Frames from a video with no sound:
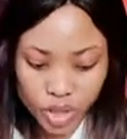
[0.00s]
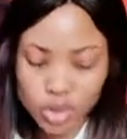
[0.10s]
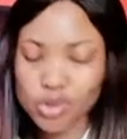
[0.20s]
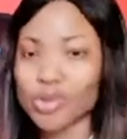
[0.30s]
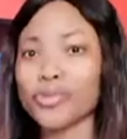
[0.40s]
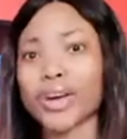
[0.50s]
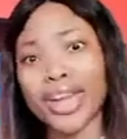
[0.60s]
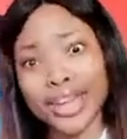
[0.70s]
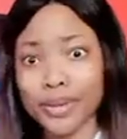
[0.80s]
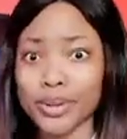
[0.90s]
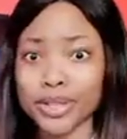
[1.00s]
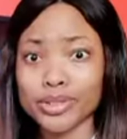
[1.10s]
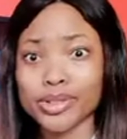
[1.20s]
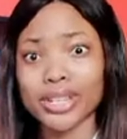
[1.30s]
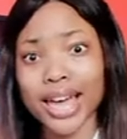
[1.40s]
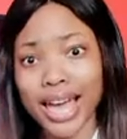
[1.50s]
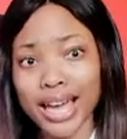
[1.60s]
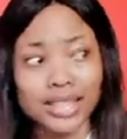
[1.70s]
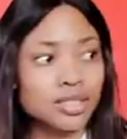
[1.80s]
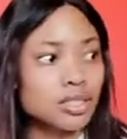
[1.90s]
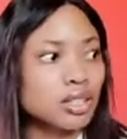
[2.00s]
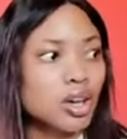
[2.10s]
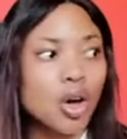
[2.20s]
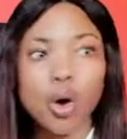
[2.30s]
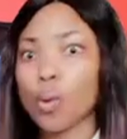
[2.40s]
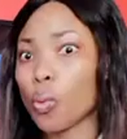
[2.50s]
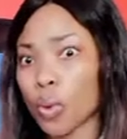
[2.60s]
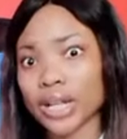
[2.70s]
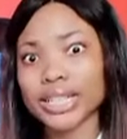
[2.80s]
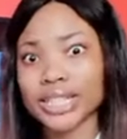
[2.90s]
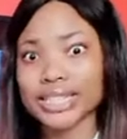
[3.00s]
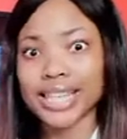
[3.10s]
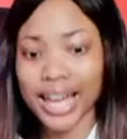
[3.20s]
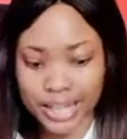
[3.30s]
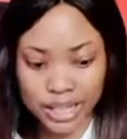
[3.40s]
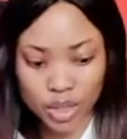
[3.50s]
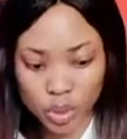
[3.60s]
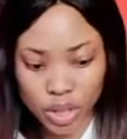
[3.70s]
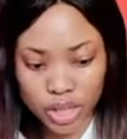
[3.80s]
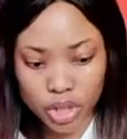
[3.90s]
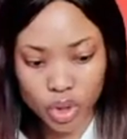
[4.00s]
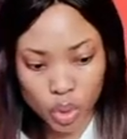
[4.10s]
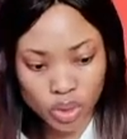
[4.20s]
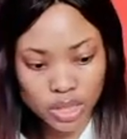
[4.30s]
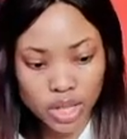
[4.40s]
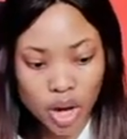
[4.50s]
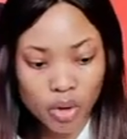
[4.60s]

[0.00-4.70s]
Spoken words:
So for anybody who's gonna ask, what is unequally yoked?